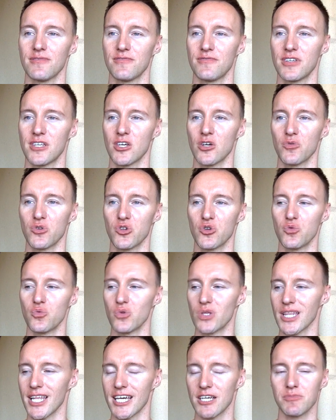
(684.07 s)
video you
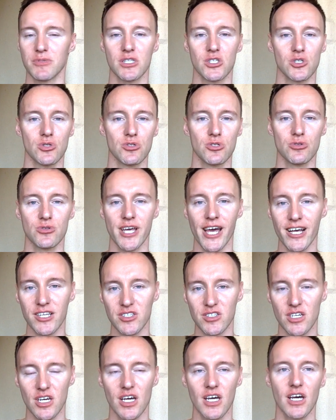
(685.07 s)
would like me to do
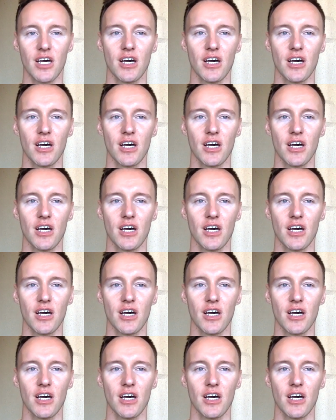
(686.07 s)
next.